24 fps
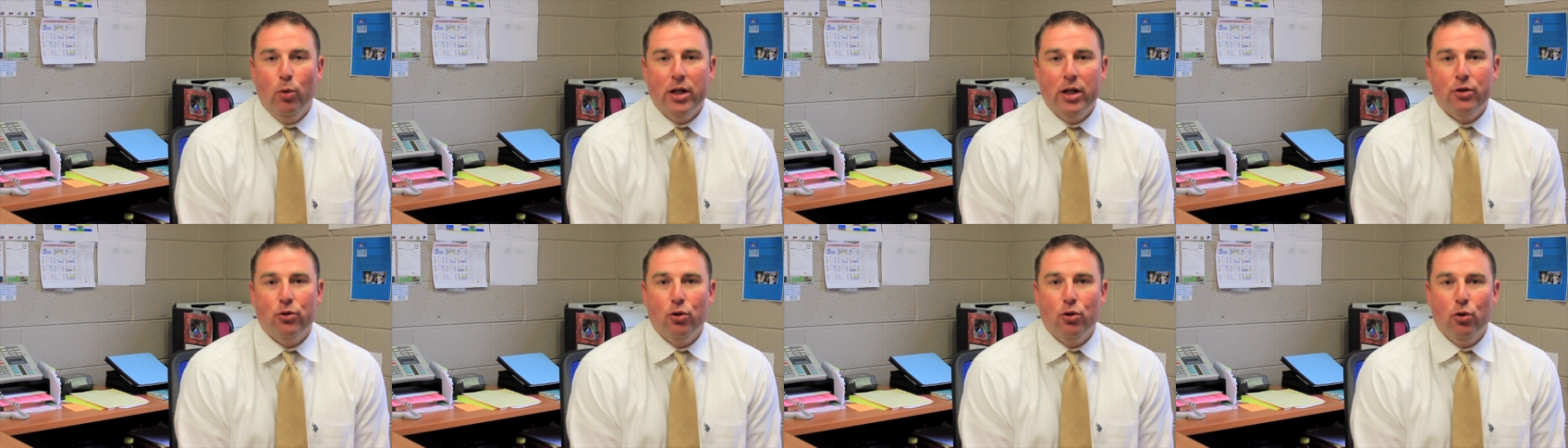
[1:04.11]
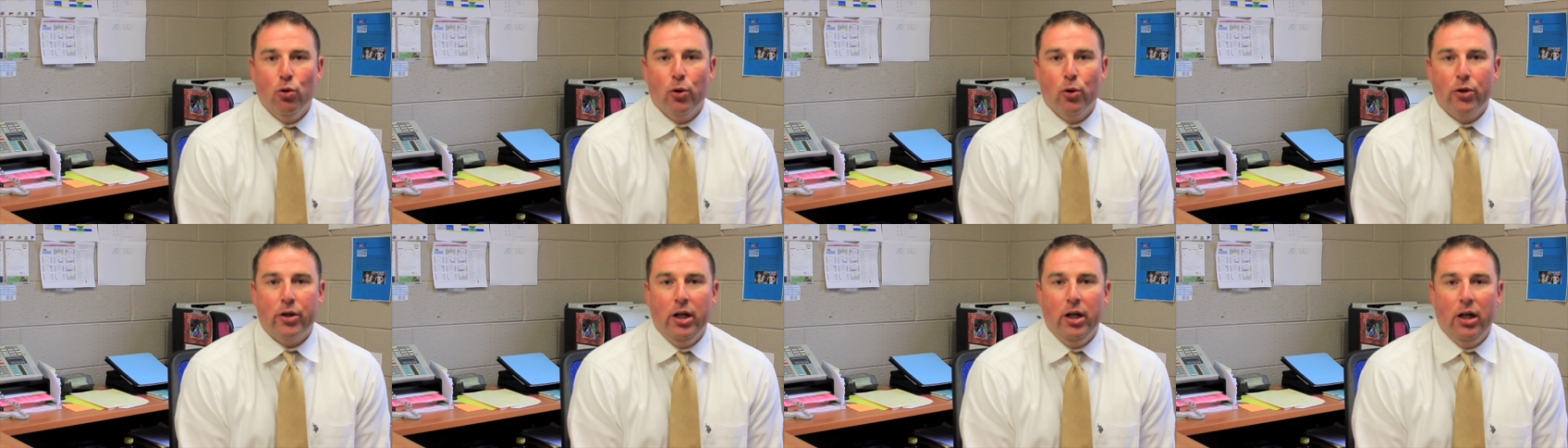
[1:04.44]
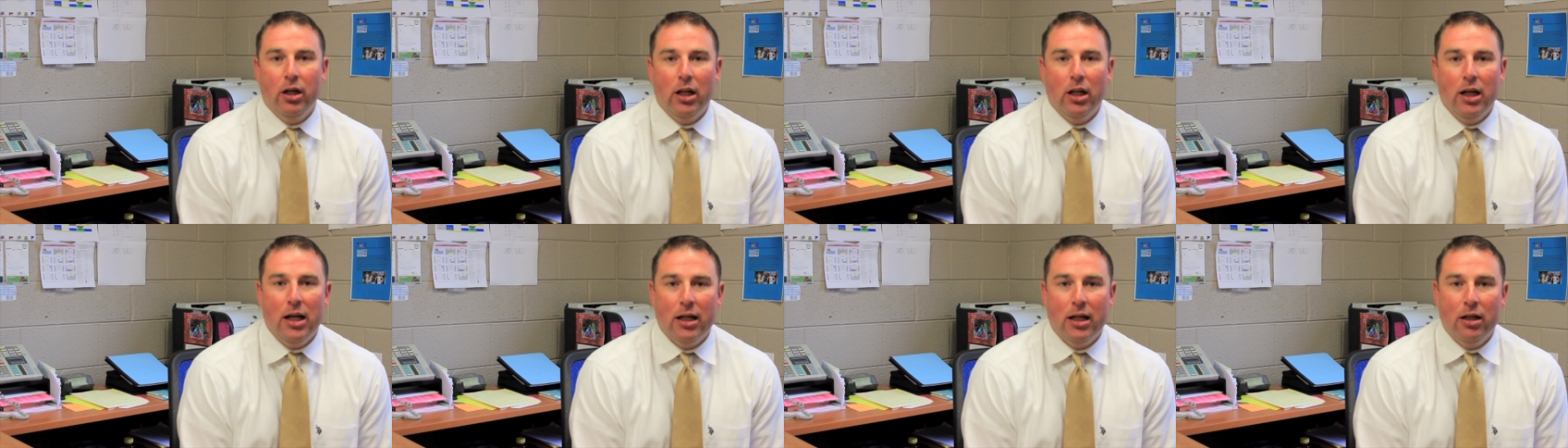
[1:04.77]
Western North
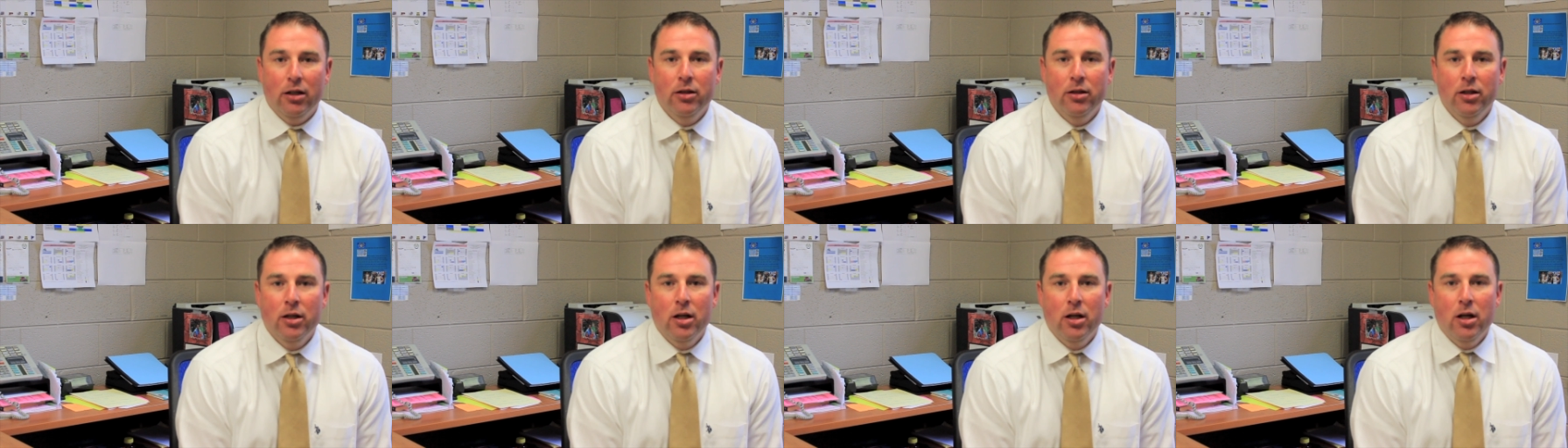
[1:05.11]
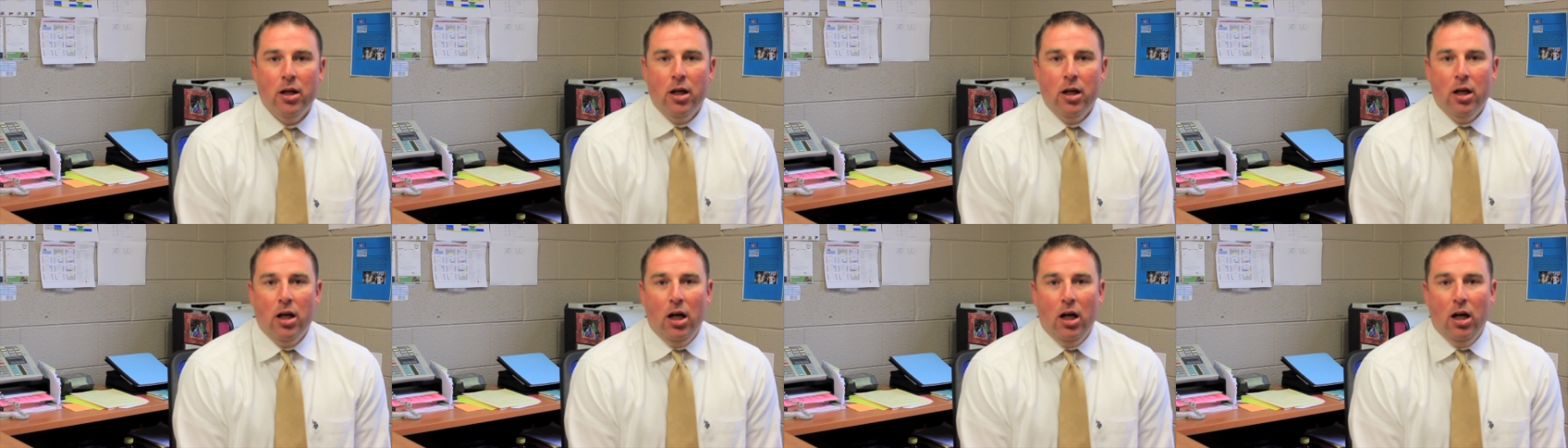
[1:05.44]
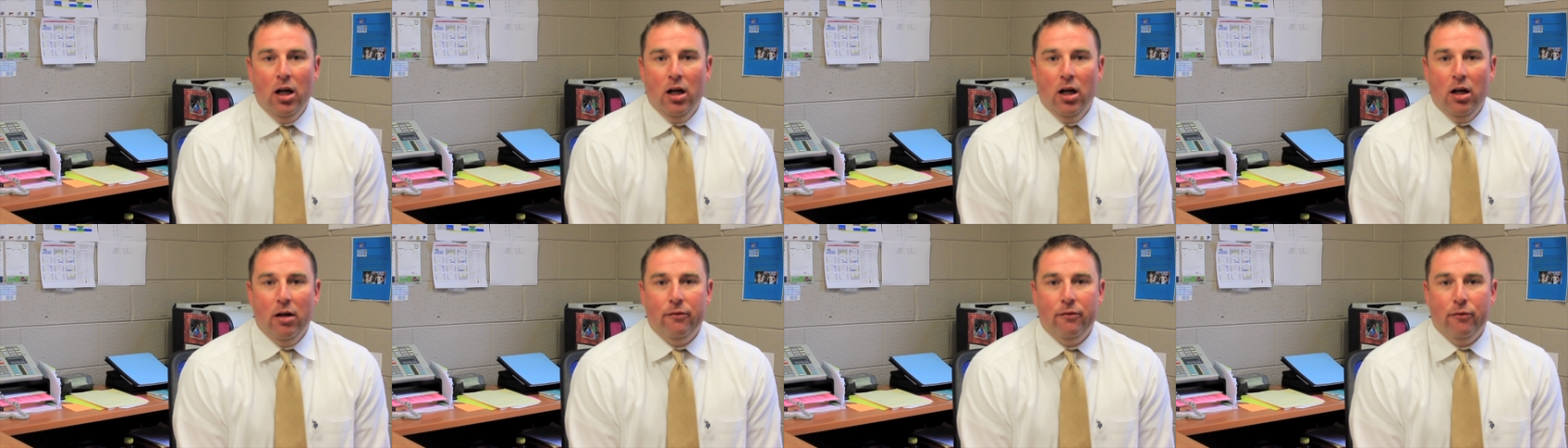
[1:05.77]
Carolina
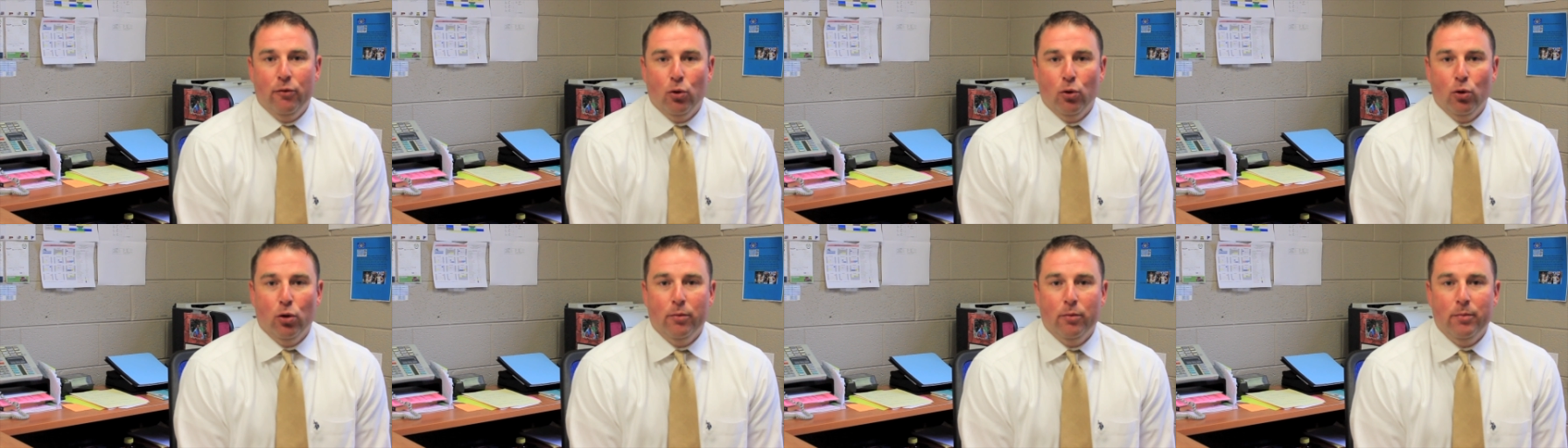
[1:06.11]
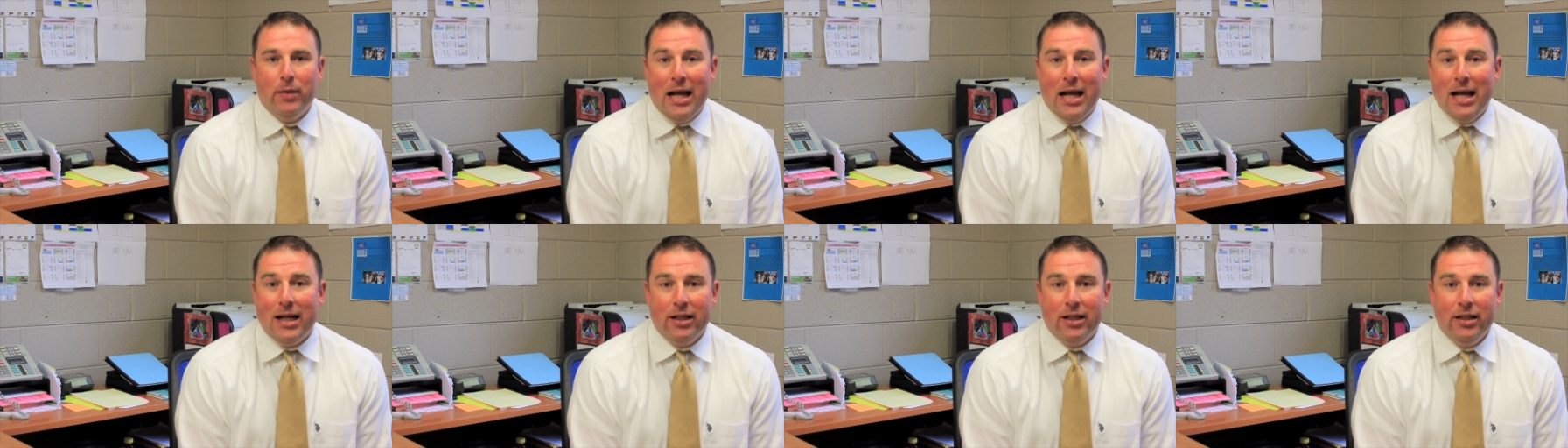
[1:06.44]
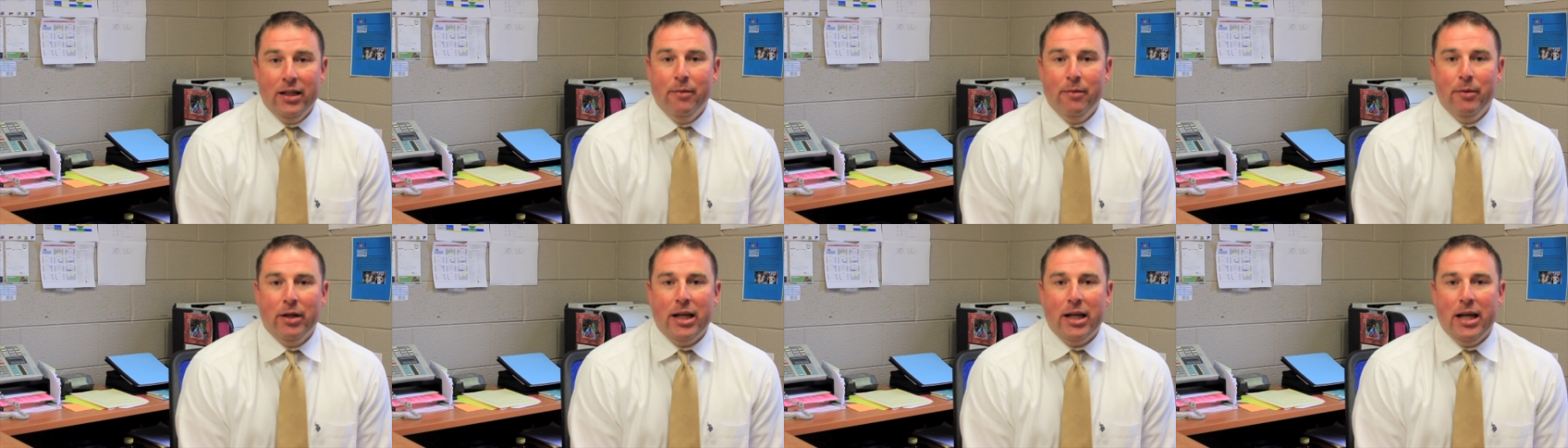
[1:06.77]
uh, for
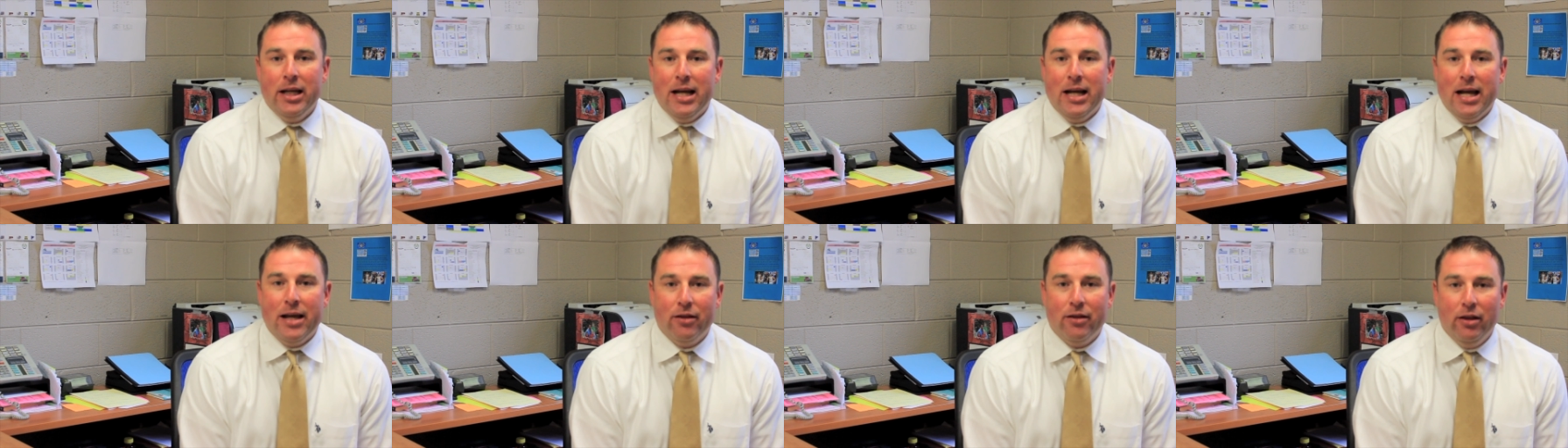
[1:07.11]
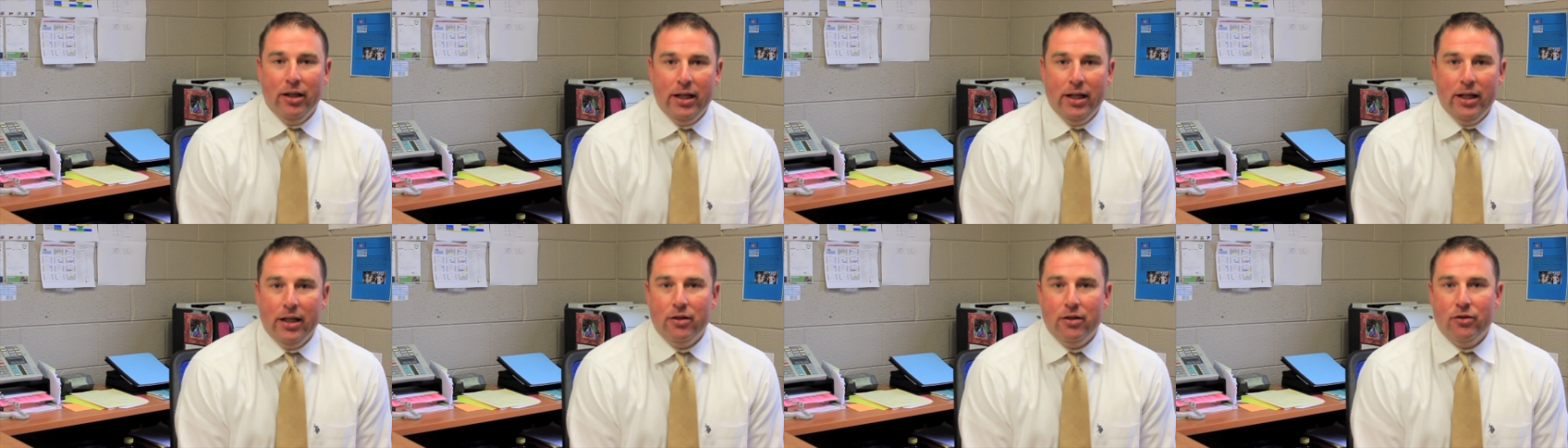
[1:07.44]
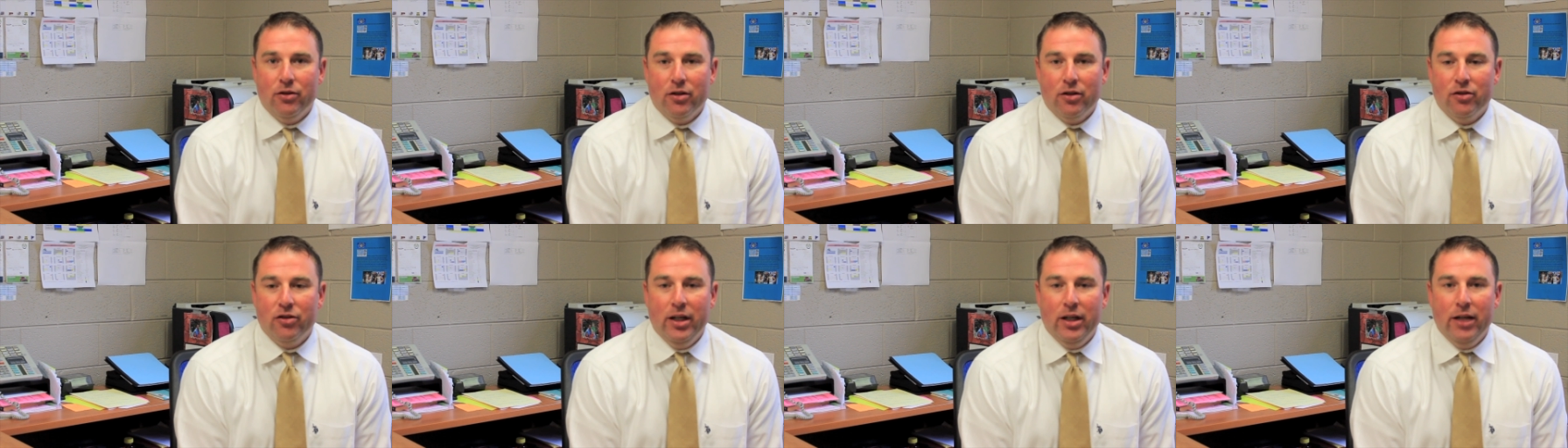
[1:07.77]
academic and athletic
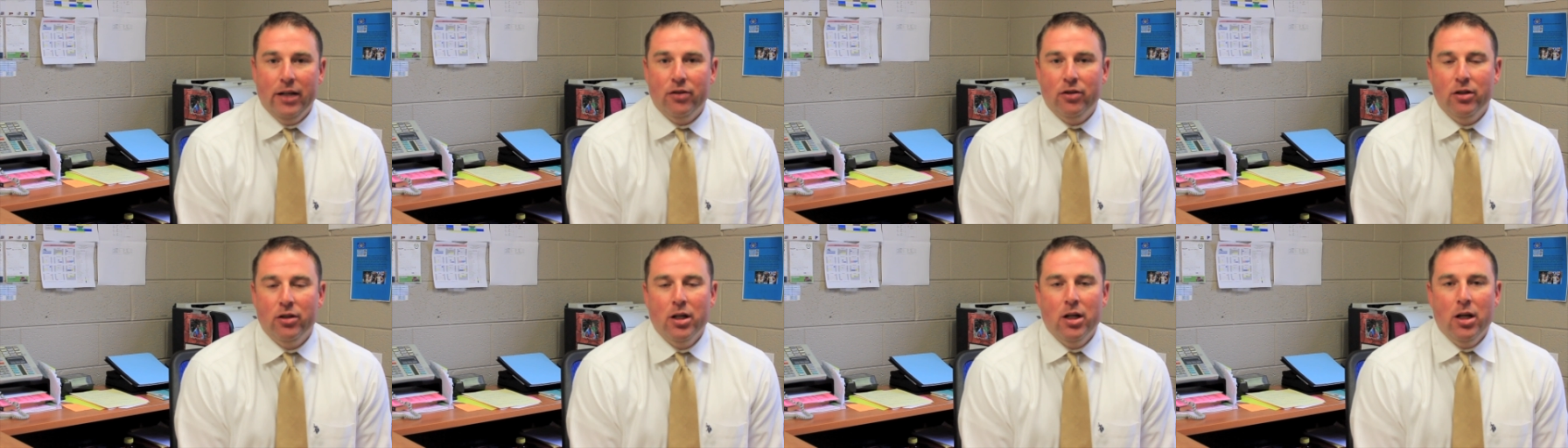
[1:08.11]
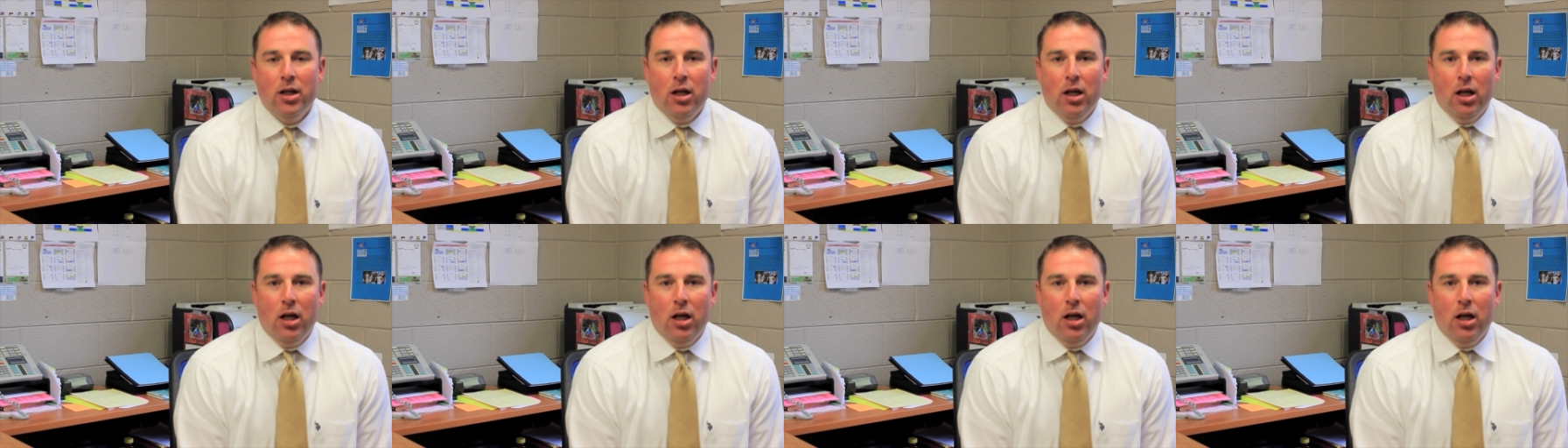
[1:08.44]
success.